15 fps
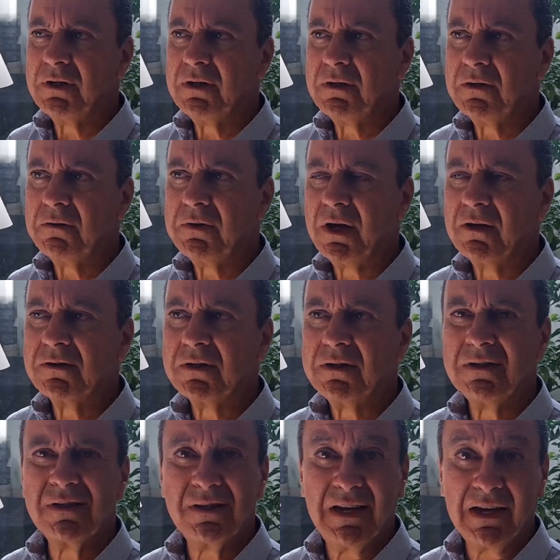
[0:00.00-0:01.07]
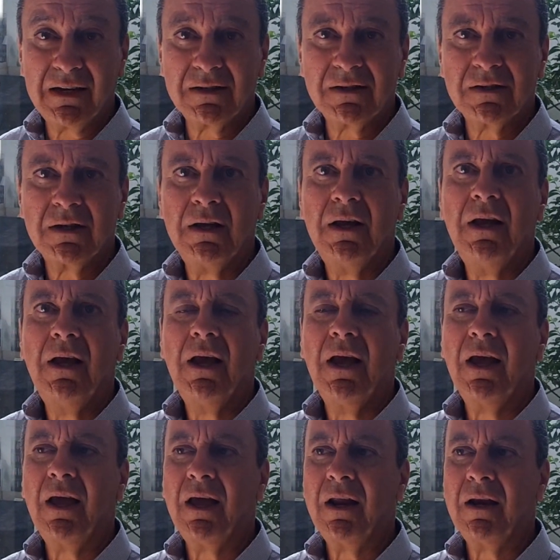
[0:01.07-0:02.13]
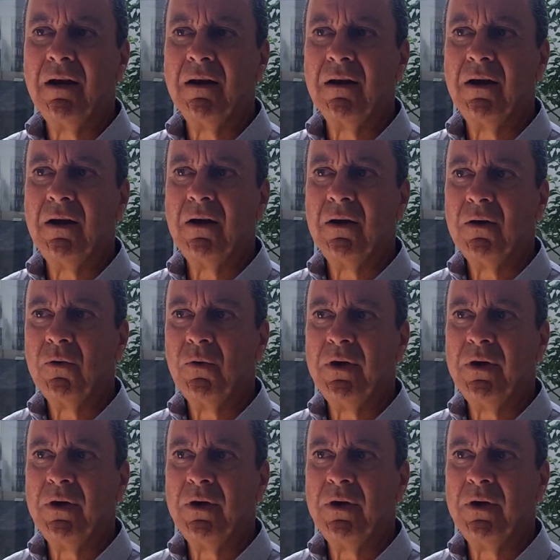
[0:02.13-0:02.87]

it in 2006, and uh,